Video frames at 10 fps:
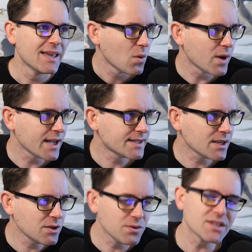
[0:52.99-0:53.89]
When I
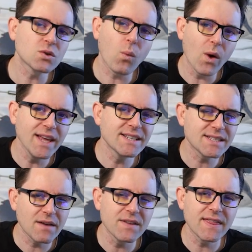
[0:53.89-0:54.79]
tell you that
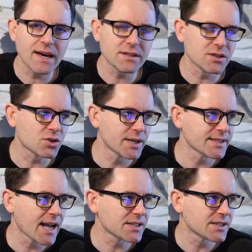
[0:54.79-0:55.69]
27,000
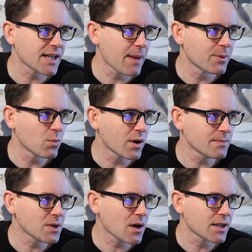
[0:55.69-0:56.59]
transactions happened, what I'm
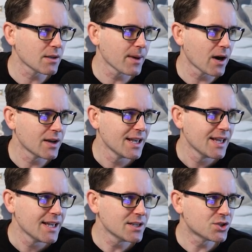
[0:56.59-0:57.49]
talking about
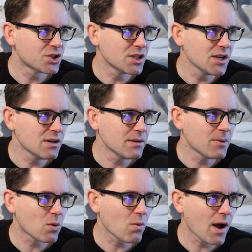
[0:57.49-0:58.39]
is
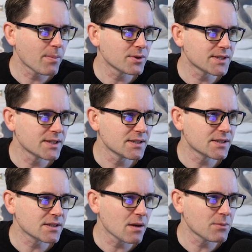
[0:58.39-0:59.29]
Cheatham, Robertson,
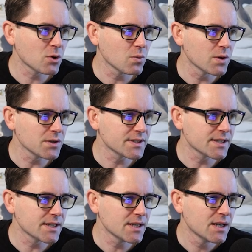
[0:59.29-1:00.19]
Sumner,
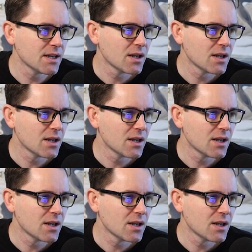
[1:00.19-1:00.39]
Wilson,